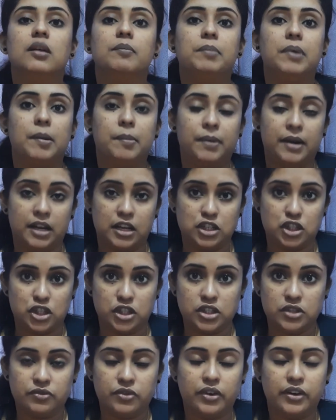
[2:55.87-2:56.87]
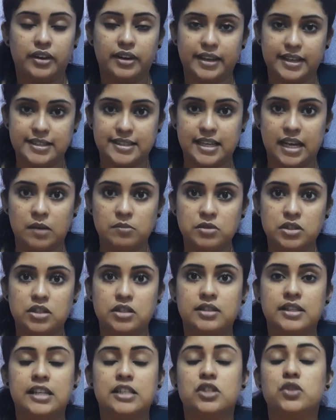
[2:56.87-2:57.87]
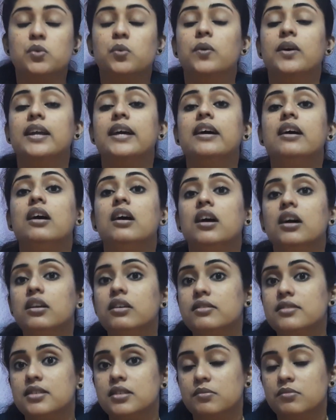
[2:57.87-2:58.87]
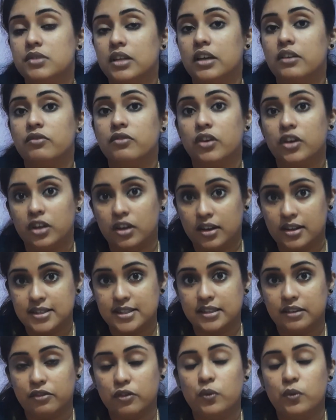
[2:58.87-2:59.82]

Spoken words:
preparation for your exams, that you want to earn something for yourself,